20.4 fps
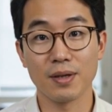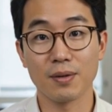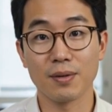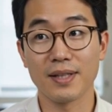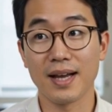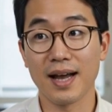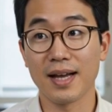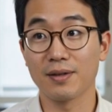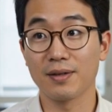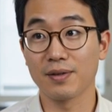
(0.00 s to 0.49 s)

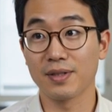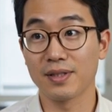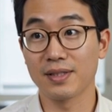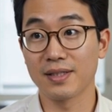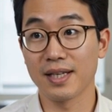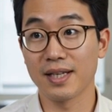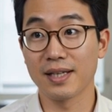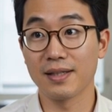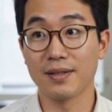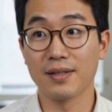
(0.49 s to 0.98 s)
with that for a
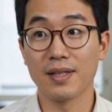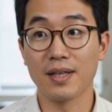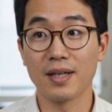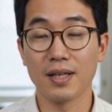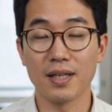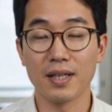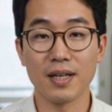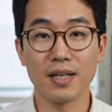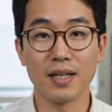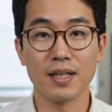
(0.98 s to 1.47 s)
second.
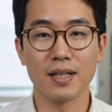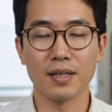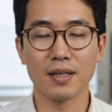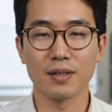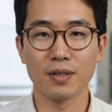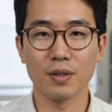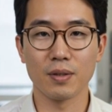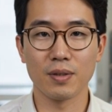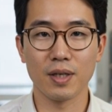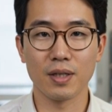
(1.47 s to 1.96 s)

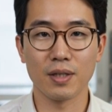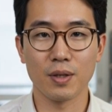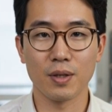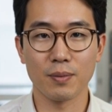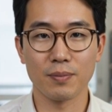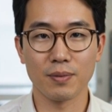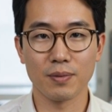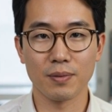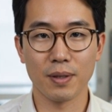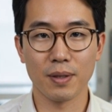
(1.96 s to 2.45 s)
Those aren't
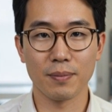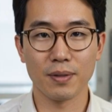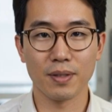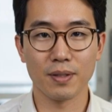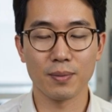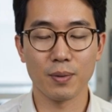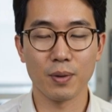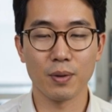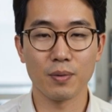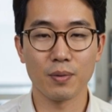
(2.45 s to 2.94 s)
hopeful
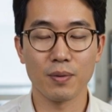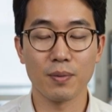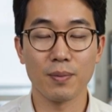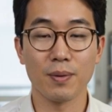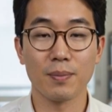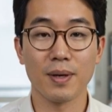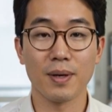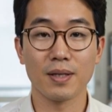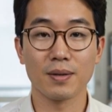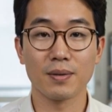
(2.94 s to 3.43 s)
numbers pulled from
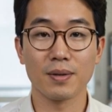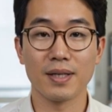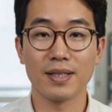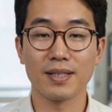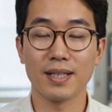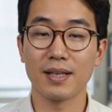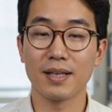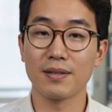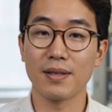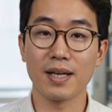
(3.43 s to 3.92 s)
a press
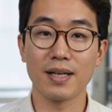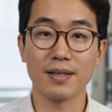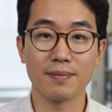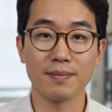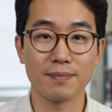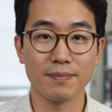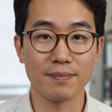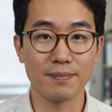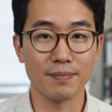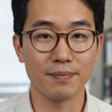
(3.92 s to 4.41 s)
release
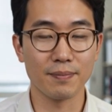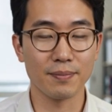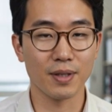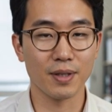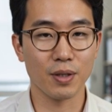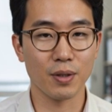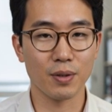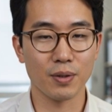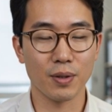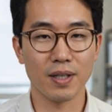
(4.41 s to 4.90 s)
headline.
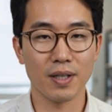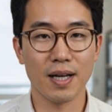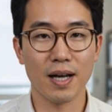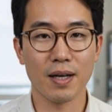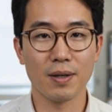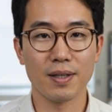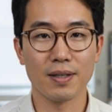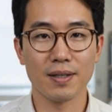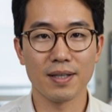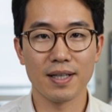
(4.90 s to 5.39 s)
Those are
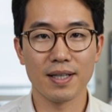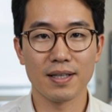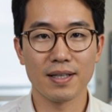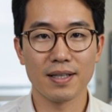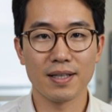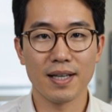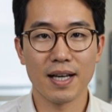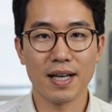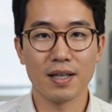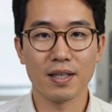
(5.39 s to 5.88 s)
calculated
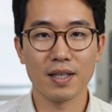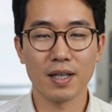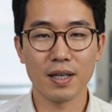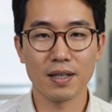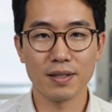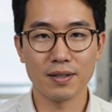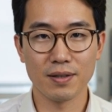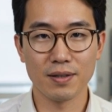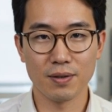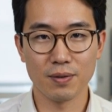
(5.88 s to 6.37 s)
detection
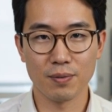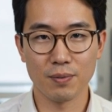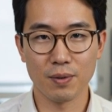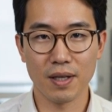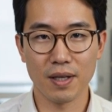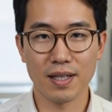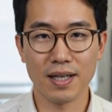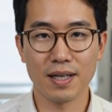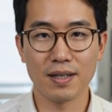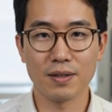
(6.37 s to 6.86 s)
odds,
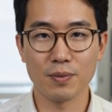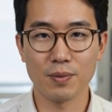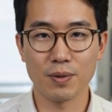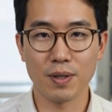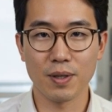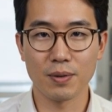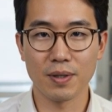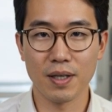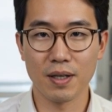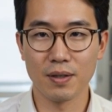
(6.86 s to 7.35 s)
run against
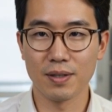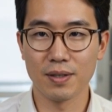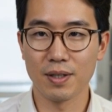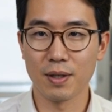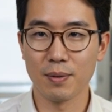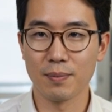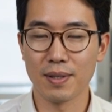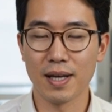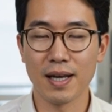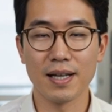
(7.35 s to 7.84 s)
real
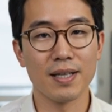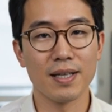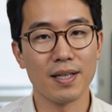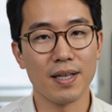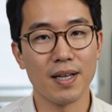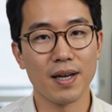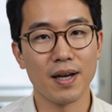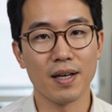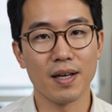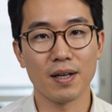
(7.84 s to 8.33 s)
telescope
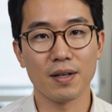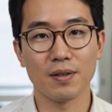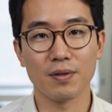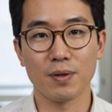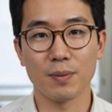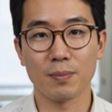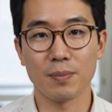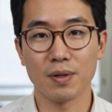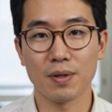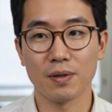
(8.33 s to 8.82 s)
data
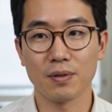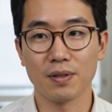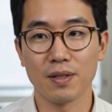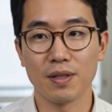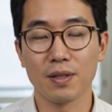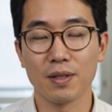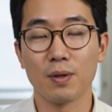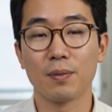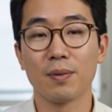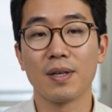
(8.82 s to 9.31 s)
for a
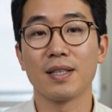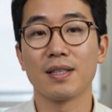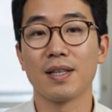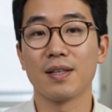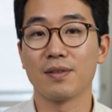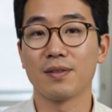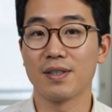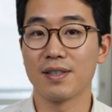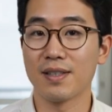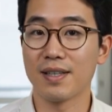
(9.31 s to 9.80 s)
moon nobody has
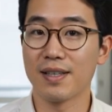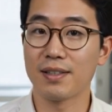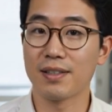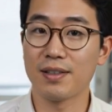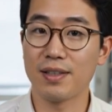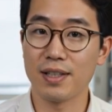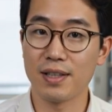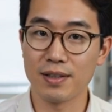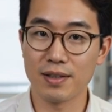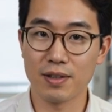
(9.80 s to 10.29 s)
ever
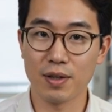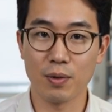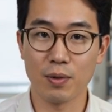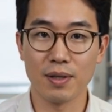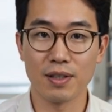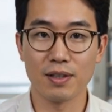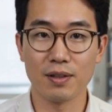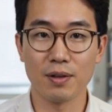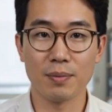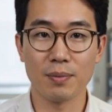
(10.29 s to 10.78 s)
seen and no
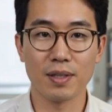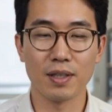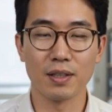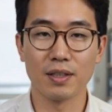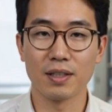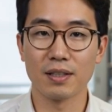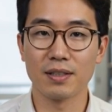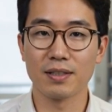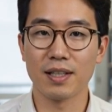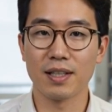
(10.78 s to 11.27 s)
instrument
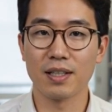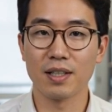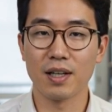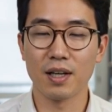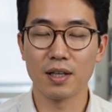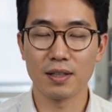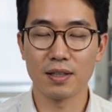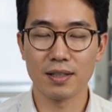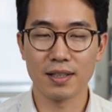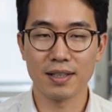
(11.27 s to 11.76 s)
on Earth can
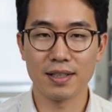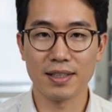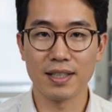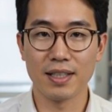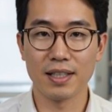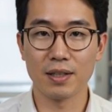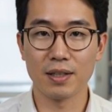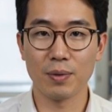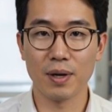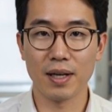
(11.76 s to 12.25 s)
currently
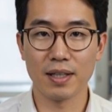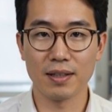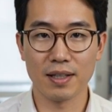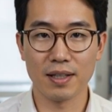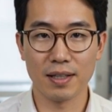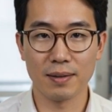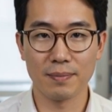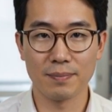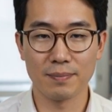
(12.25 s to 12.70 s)
see directly.